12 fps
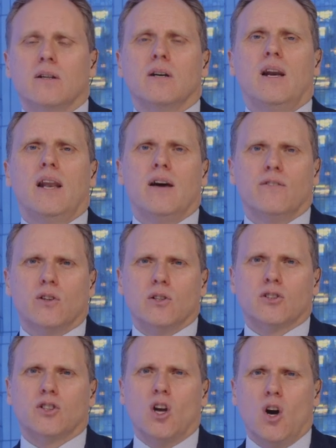
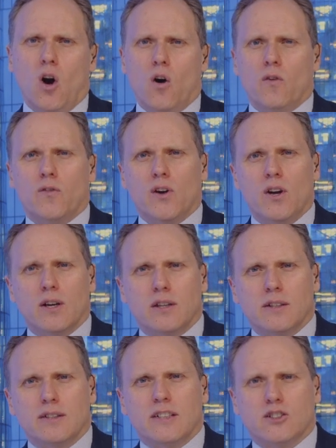levels of
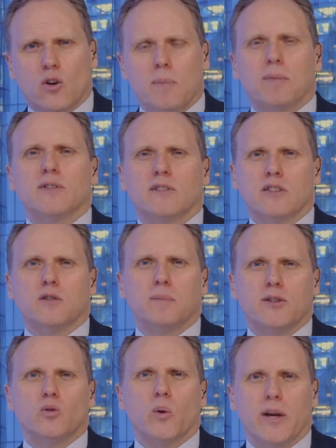discrepancies
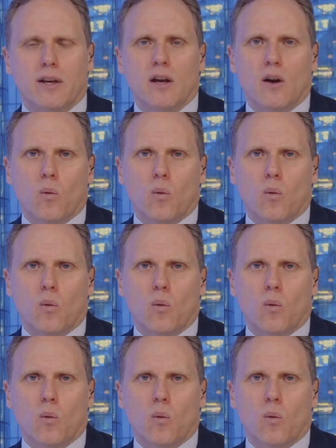between